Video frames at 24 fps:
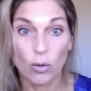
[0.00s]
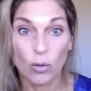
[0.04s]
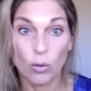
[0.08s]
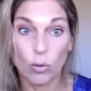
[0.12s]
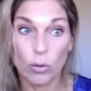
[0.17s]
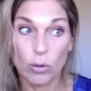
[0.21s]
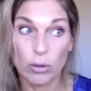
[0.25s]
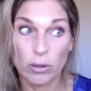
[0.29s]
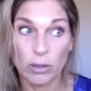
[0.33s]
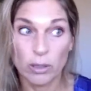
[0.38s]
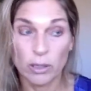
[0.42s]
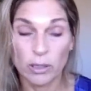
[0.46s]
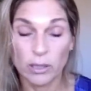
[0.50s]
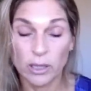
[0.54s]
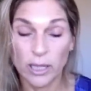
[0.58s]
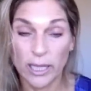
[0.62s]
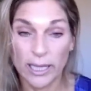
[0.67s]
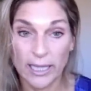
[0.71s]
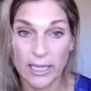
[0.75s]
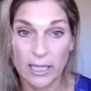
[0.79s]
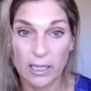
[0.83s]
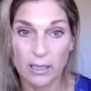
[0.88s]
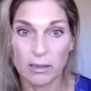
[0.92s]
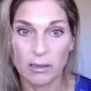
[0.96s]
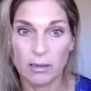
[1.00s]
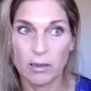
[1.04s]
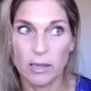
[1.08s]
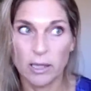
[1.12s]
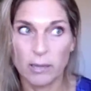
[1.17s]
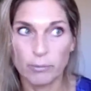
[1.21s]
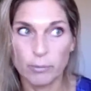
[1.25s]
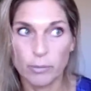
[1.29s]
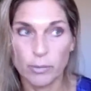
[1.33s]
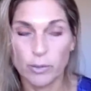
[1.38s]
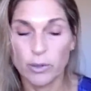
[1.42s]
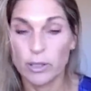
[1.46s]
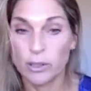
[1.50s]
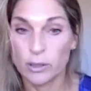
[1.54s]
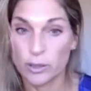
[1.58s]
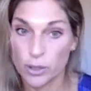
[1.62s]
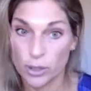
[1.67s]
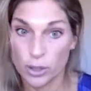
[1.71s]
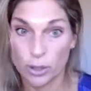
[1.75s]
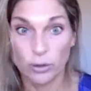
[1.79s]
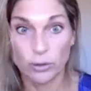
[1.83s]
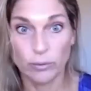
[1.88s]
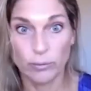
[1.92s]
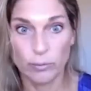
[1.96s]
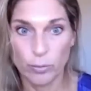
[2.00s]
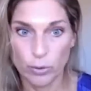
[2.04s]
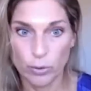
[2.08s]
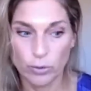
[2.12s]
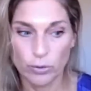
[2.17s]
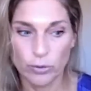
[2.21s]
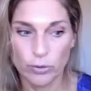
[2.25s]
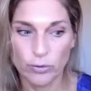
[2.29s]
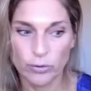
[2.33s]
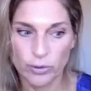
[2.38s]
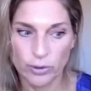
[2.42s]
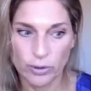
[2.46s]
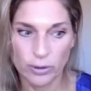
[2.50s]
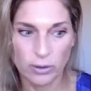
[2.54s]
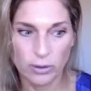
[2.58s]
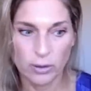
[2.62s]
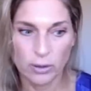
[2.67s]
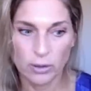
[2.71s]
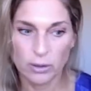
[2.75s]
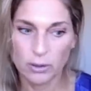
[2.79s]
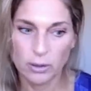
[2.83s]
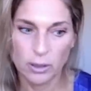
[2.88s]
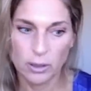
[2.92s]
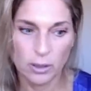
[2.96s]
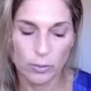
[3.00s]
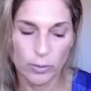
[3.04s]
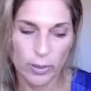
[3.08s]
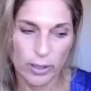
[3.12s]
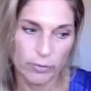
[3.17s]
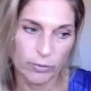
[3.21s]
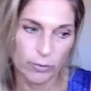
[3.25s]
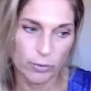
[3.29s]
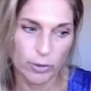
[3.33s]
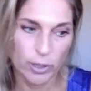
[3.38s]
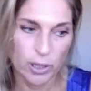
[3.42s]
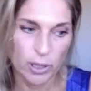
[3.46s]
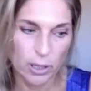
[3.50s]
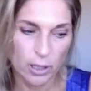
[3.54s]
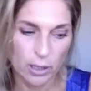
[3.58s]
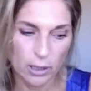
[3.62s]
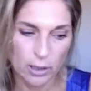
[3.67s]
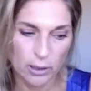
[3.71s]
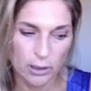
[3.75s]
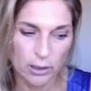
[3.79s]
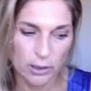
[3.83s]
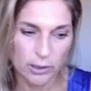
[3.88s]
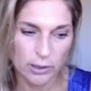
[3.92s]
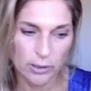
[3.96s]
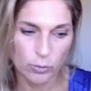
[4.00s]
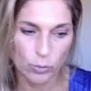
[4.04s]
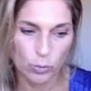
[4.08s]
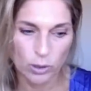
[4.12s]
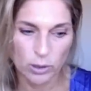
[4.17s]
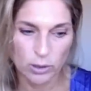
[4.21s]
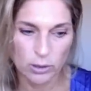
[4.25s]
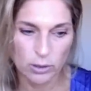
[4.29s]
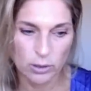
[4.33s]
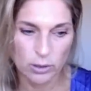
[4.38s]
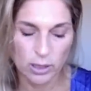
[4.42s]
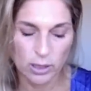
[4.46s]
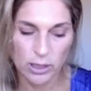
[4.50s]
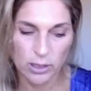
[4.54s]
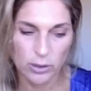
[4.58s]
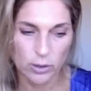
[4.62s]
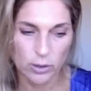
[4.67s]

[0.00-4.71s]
or like the there's certain moves you know we have three daughters one's an